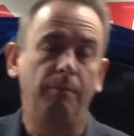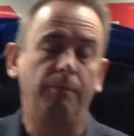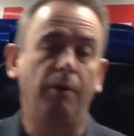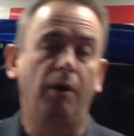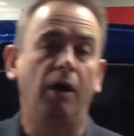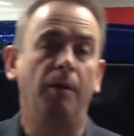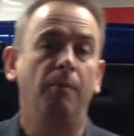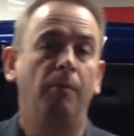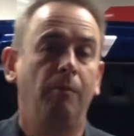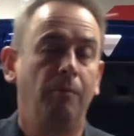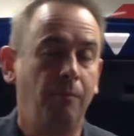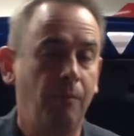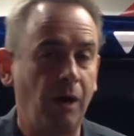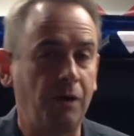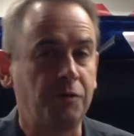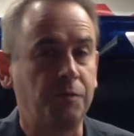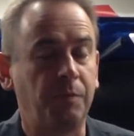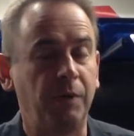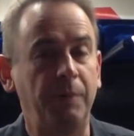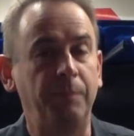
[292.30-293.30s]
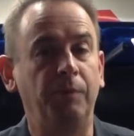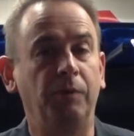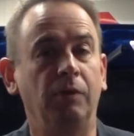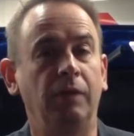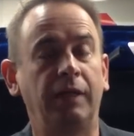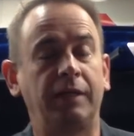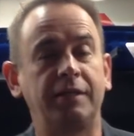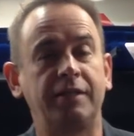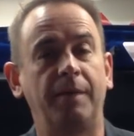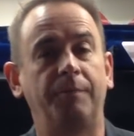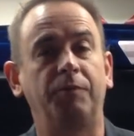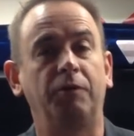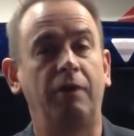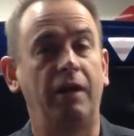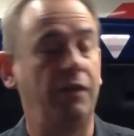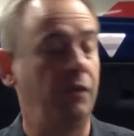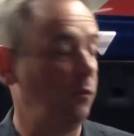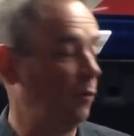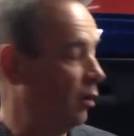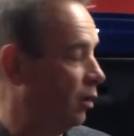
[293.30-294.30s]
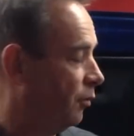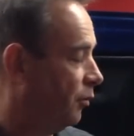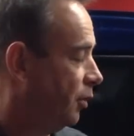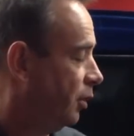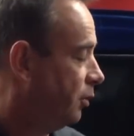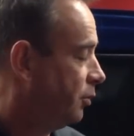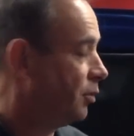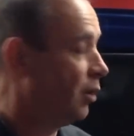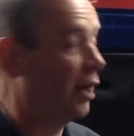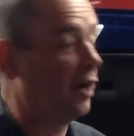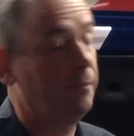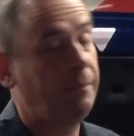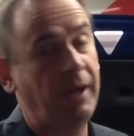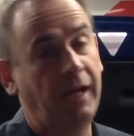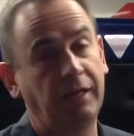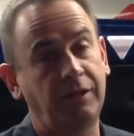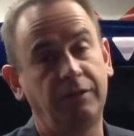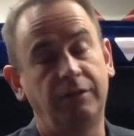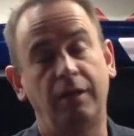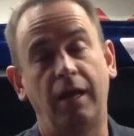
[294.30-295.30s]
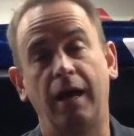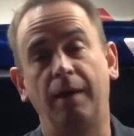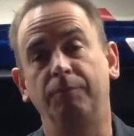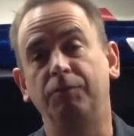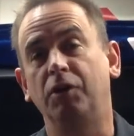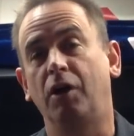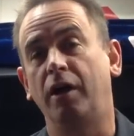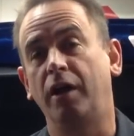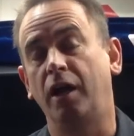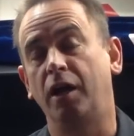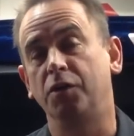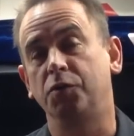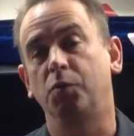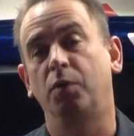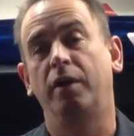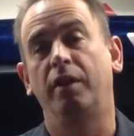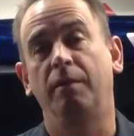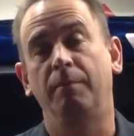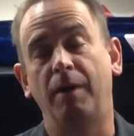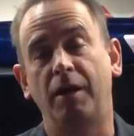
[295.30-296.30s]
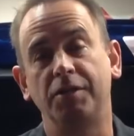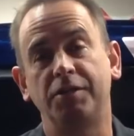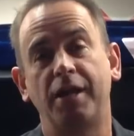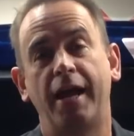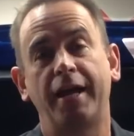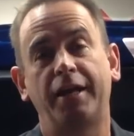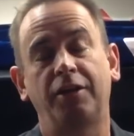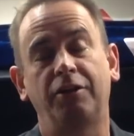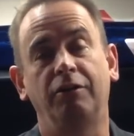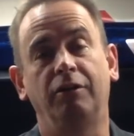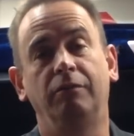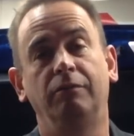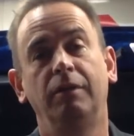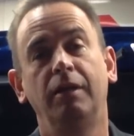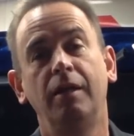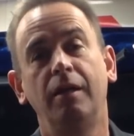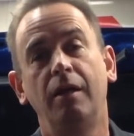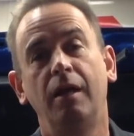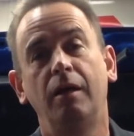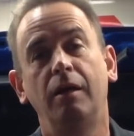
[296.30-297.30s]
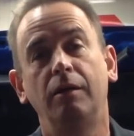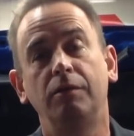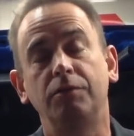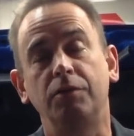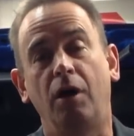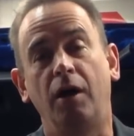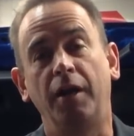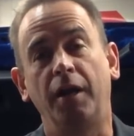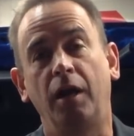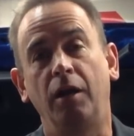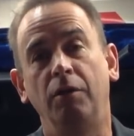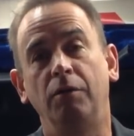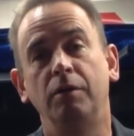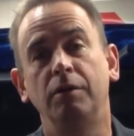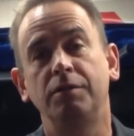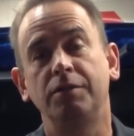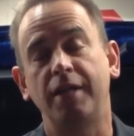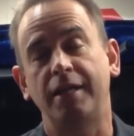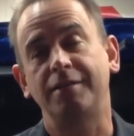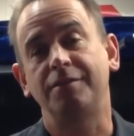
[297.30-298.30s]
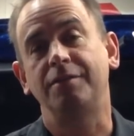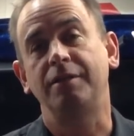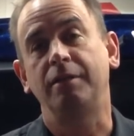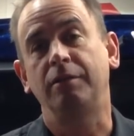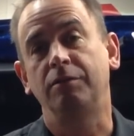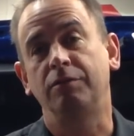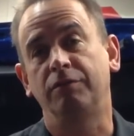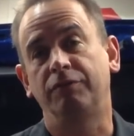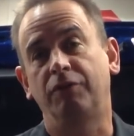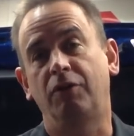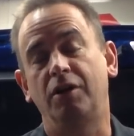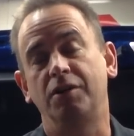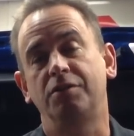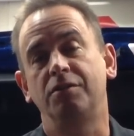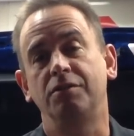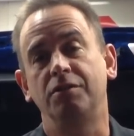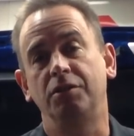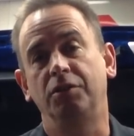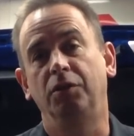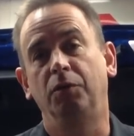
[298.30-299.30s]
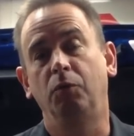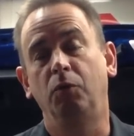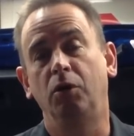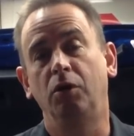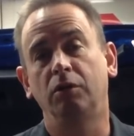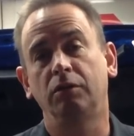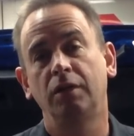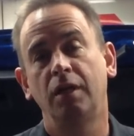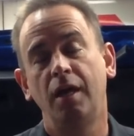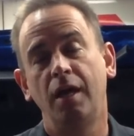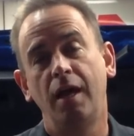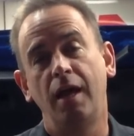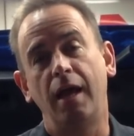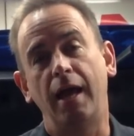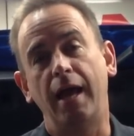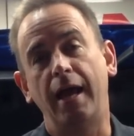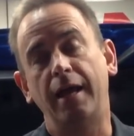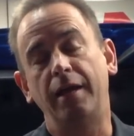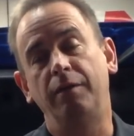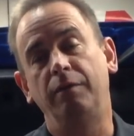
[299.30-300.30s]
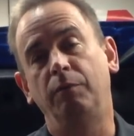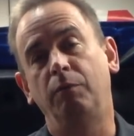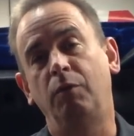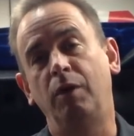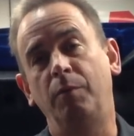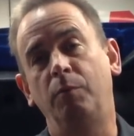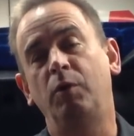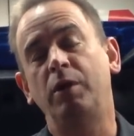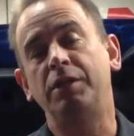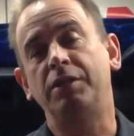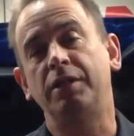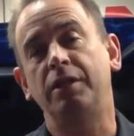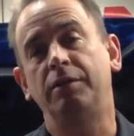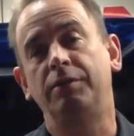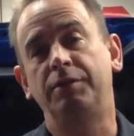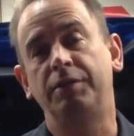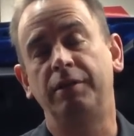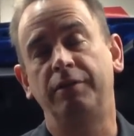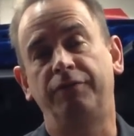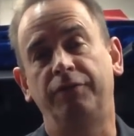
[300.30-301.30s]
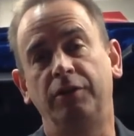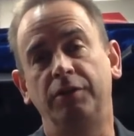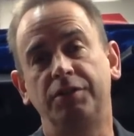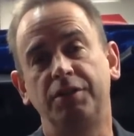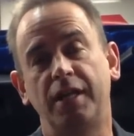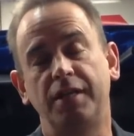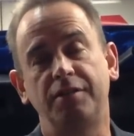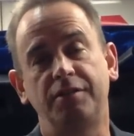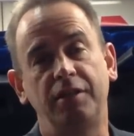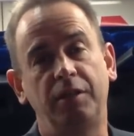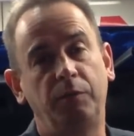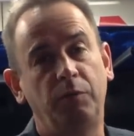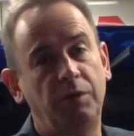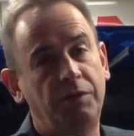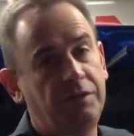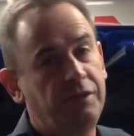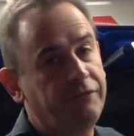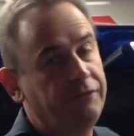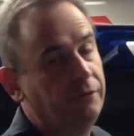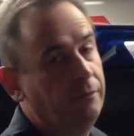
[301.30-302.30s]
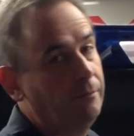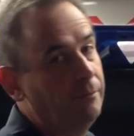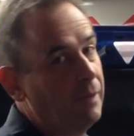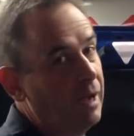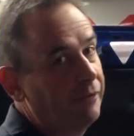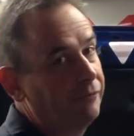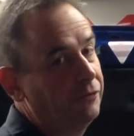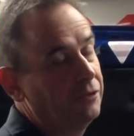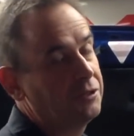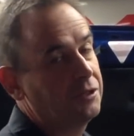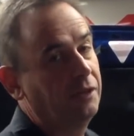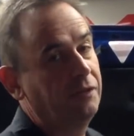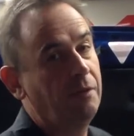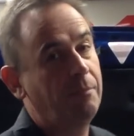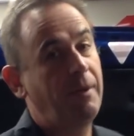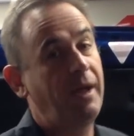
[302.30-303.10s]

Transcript: by most people except around the world, the Dynapack hub dyno is one of the most accurate dyno testing devices in the world. And when we did different testing with different mufflers on the